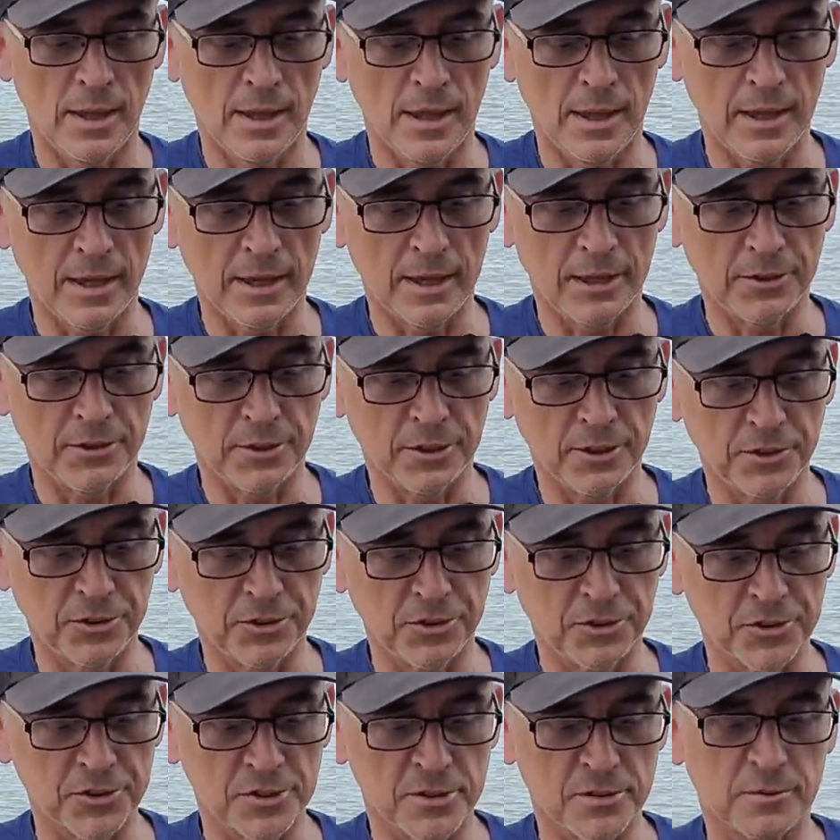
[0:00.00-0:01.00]
and
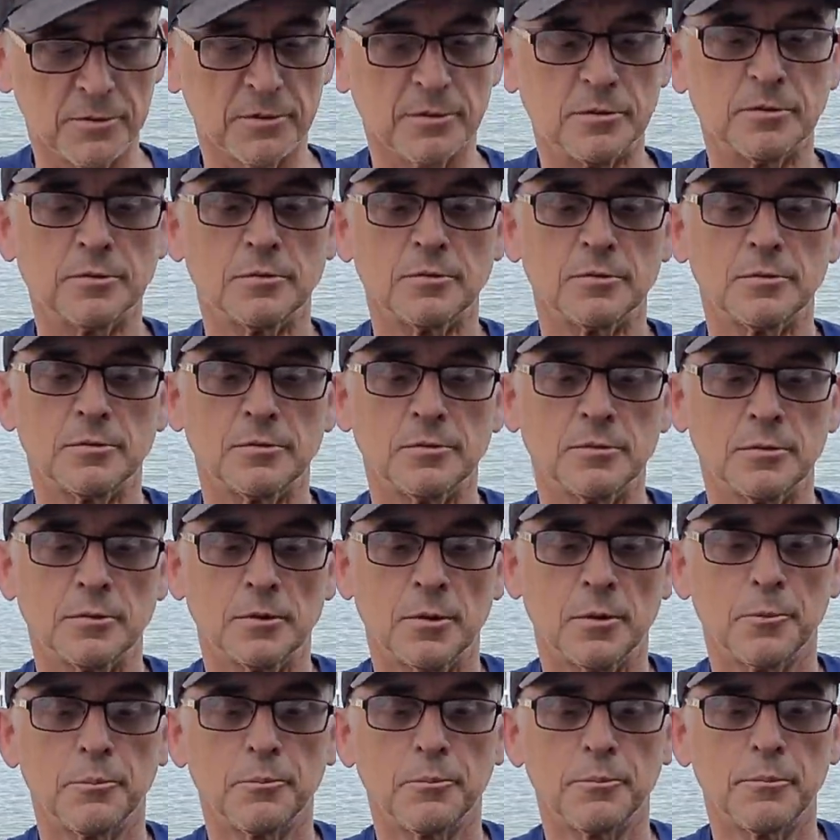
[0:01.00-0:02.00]
you just
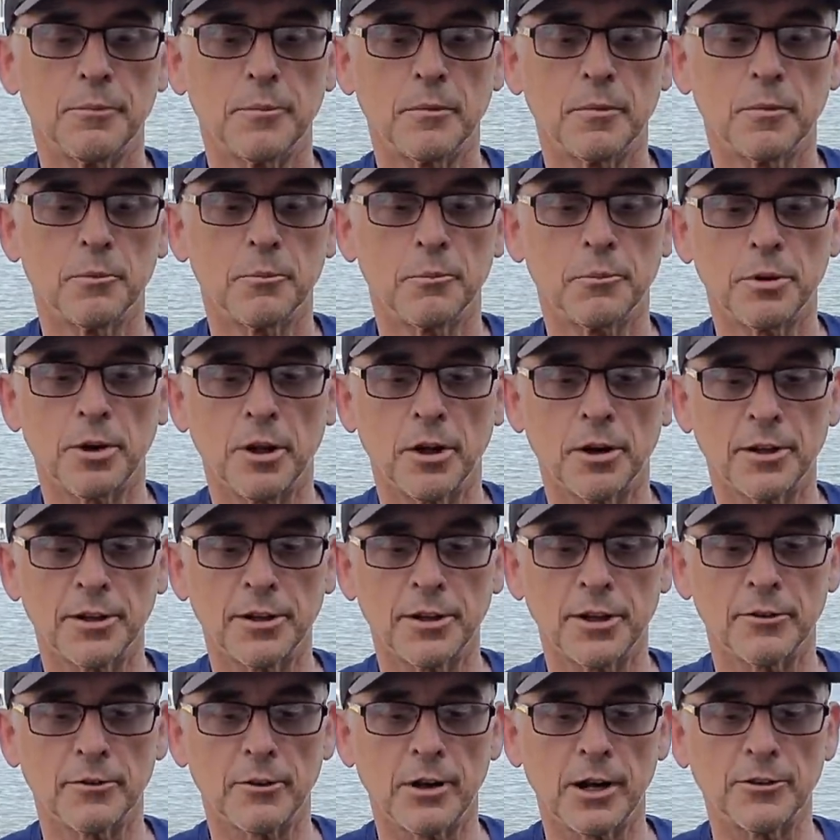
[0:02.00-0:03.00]
plug it
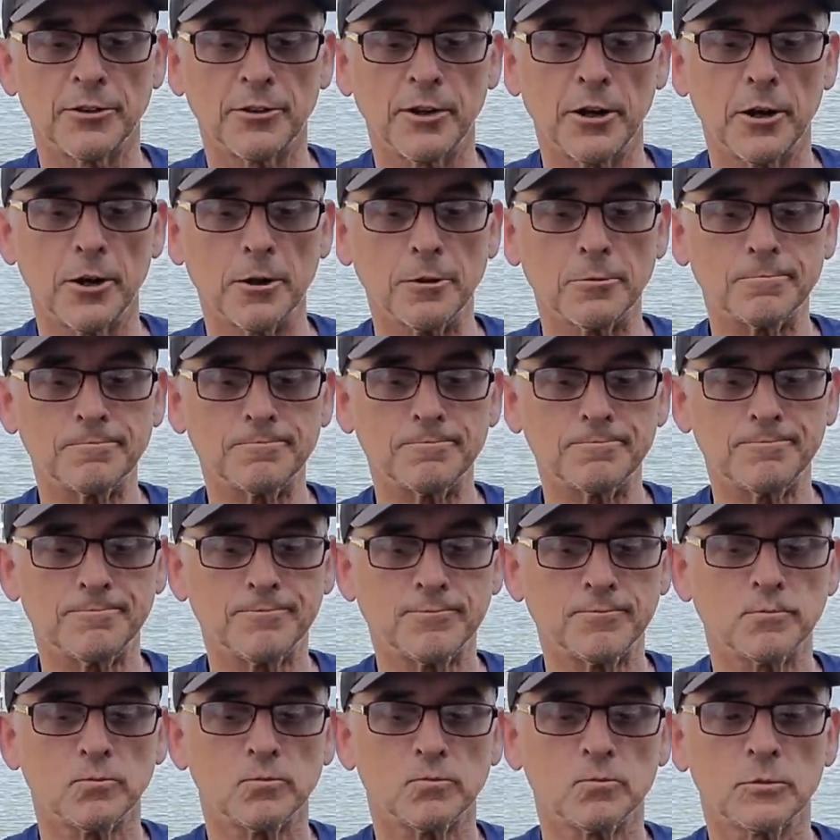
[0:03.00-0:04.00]
in right there,
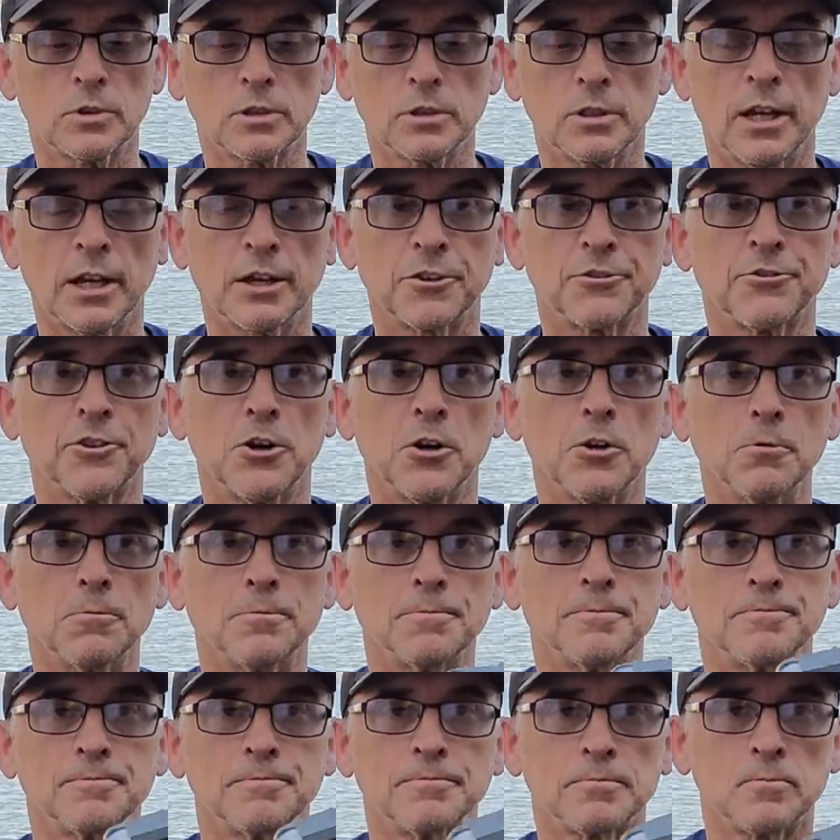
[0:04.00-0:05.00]
like so,
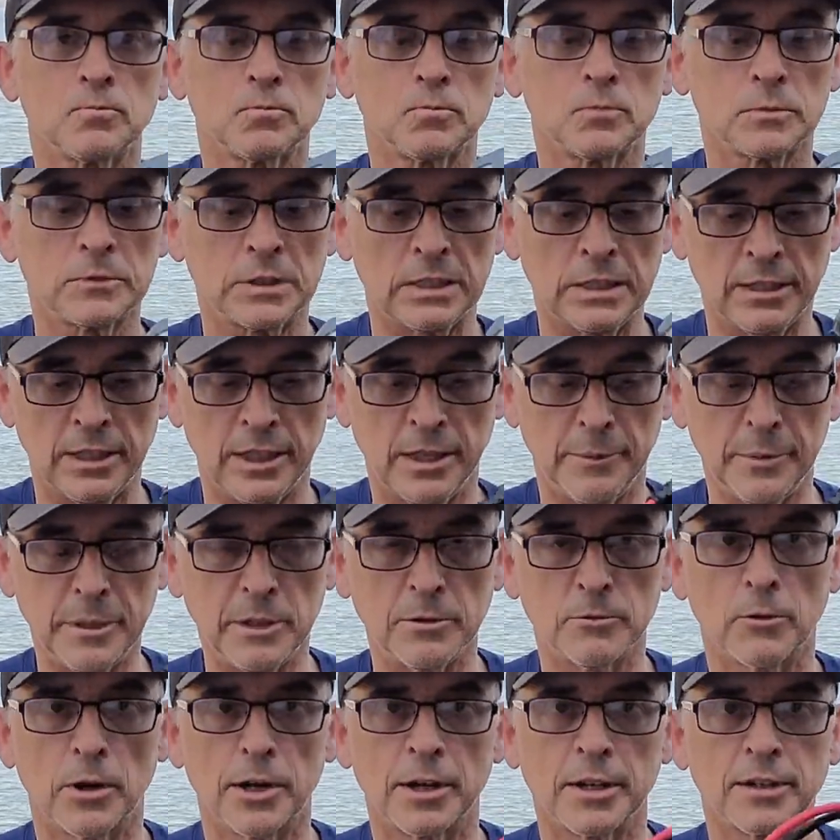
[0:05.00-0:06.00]
and that'll
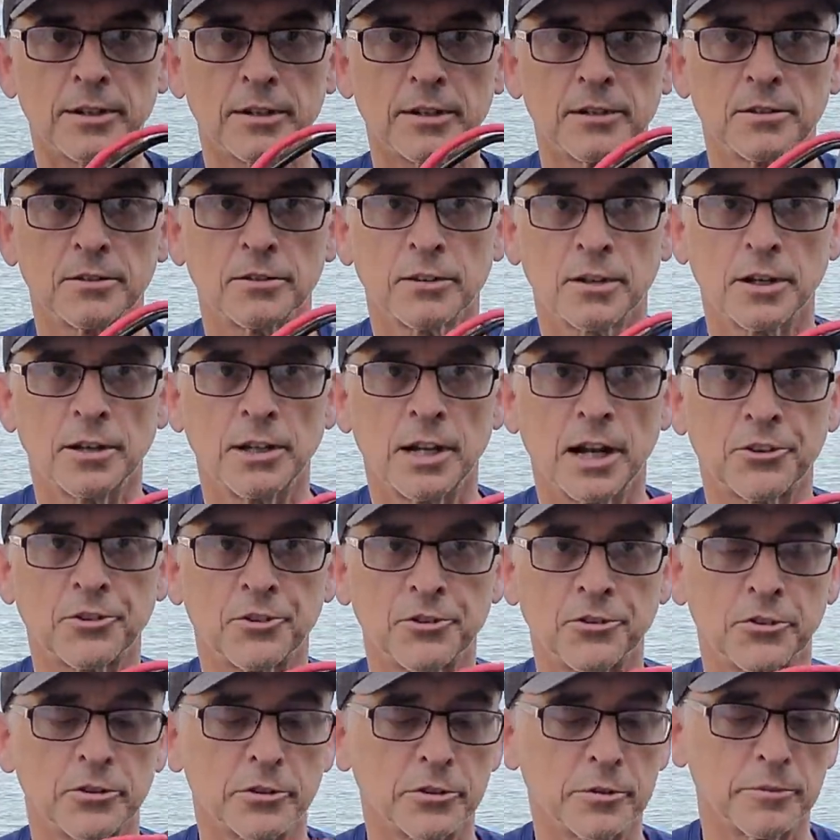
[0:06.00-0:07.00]
be ready to connect
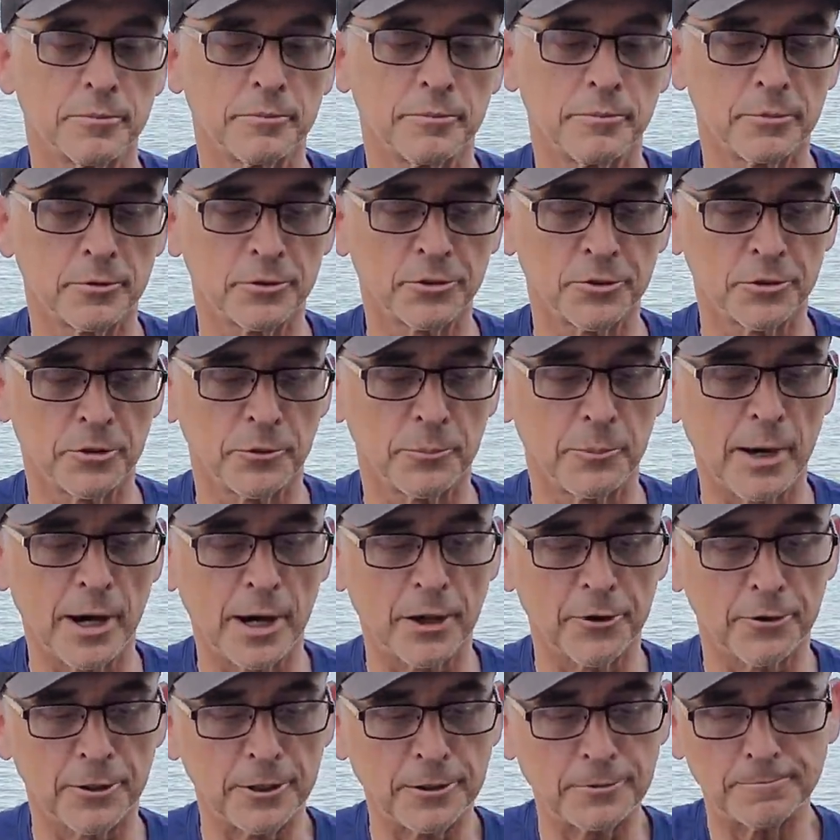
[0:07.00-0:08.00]
to your
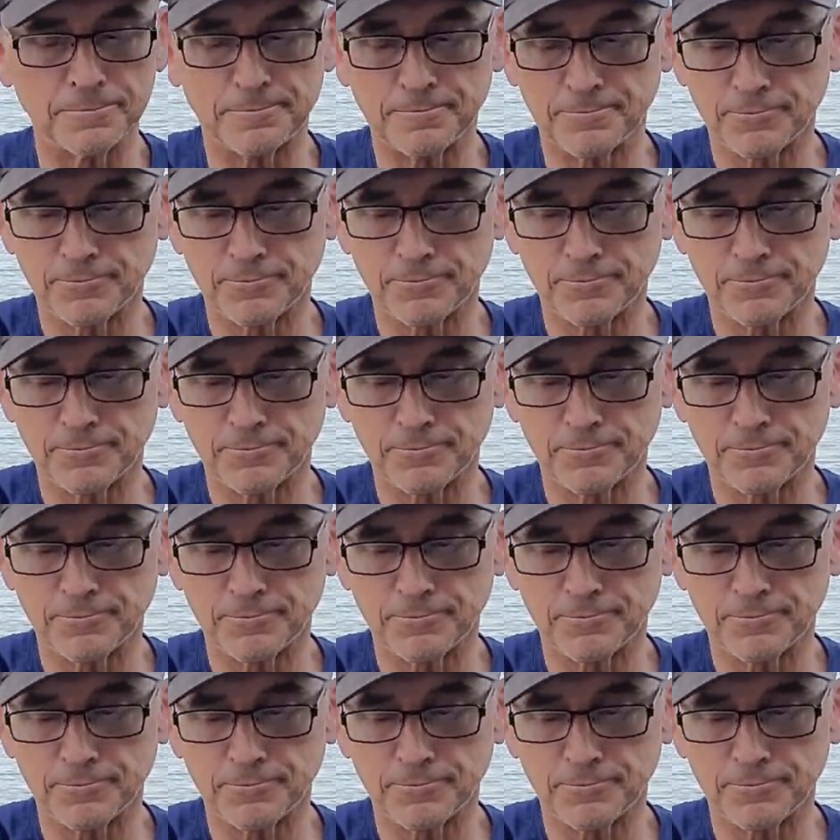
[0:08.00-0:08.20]
battery.